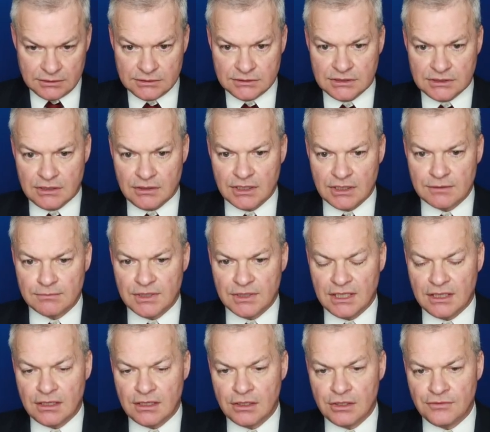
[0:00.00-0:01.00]
So I can
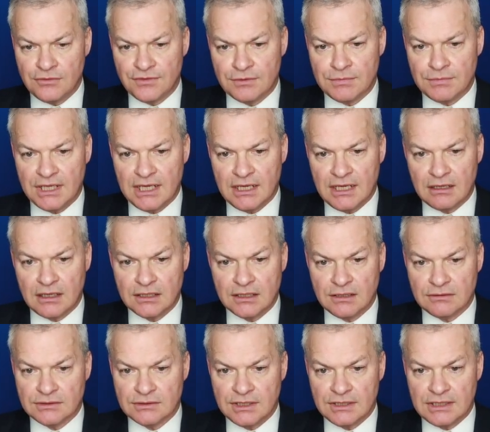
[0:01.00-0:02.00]
play ovum here. I
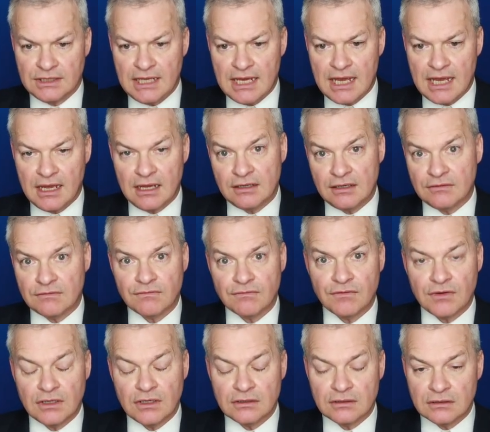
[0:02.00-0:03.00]
don't think the N
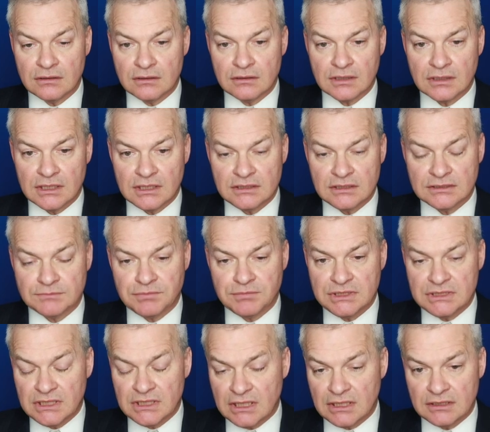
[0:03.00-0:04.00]
front hook is
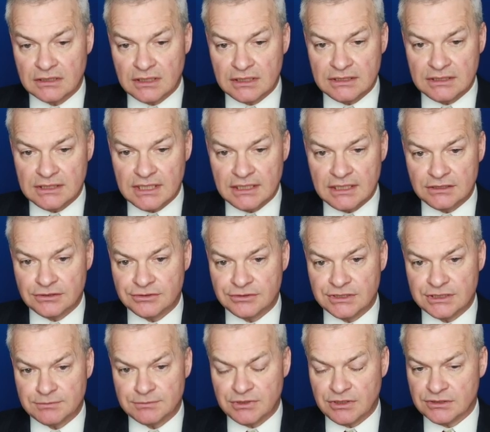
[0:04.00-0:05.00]
particularly
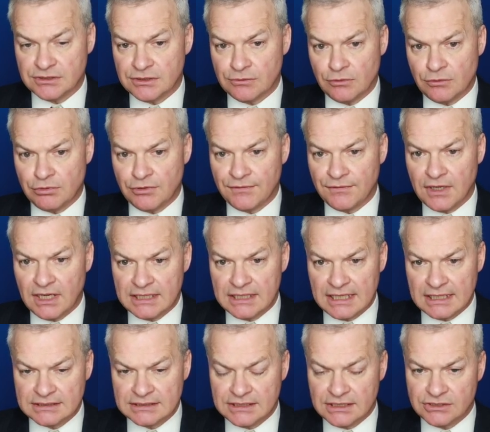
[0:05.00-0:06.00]
dangerous because it will provide
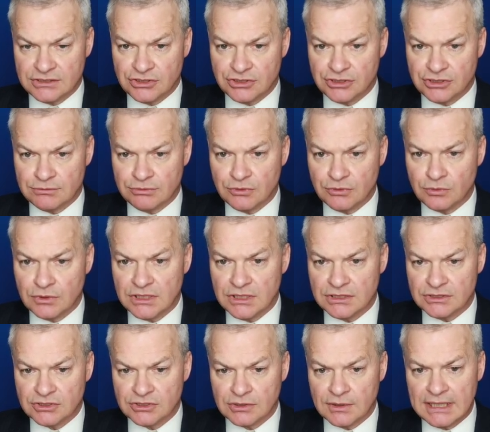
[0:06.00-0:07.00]
access to triple
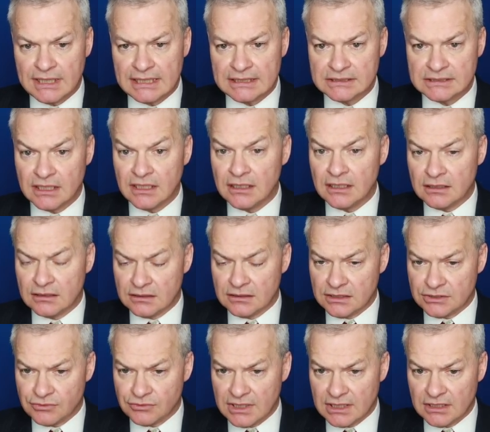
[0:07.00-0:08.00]
word squares.
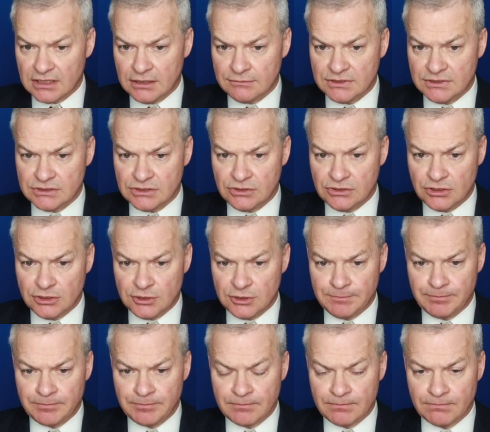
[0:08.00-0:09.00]
This rack leave is good.
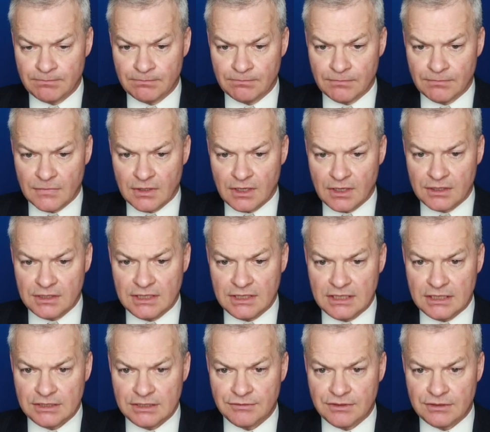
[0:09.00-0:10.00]
I think
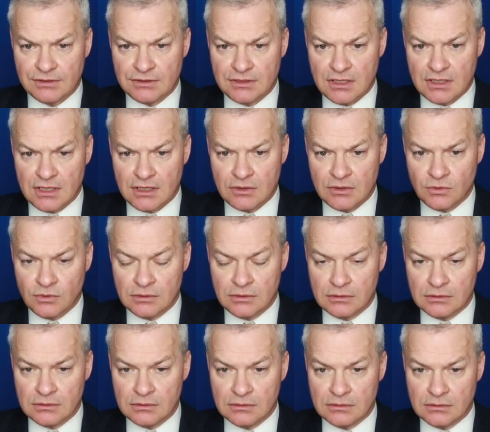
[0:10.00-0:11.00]
getting rid of the O
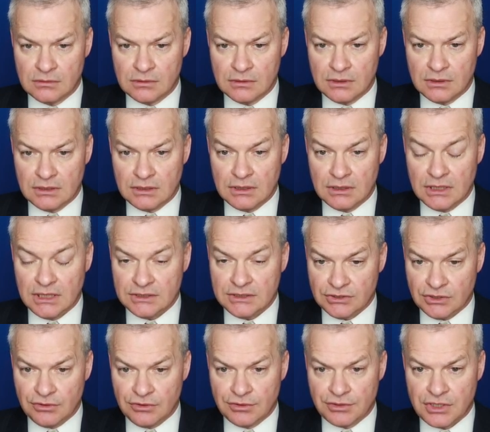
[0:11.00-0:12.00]
is
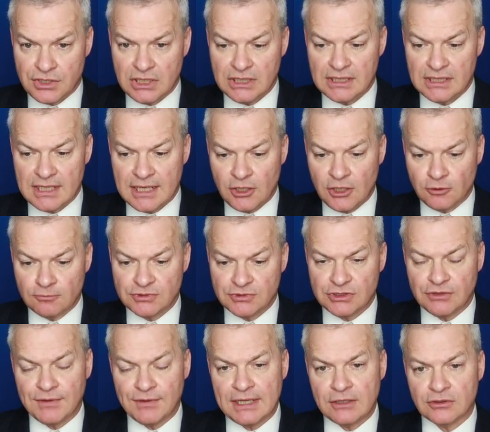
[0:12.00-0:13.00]
a good thing. It helps
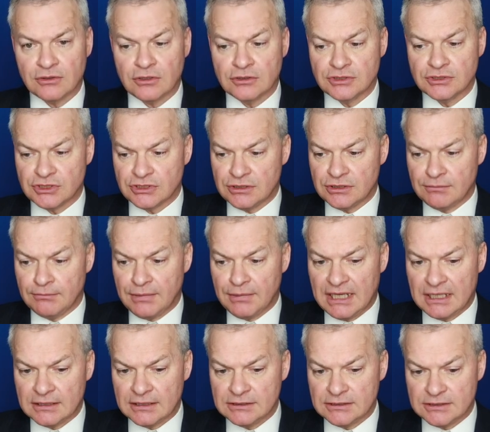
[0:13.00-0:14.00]
the vowel consonant
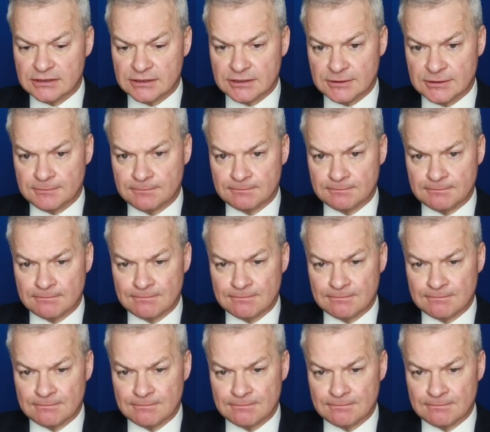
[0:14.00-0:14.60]
balance.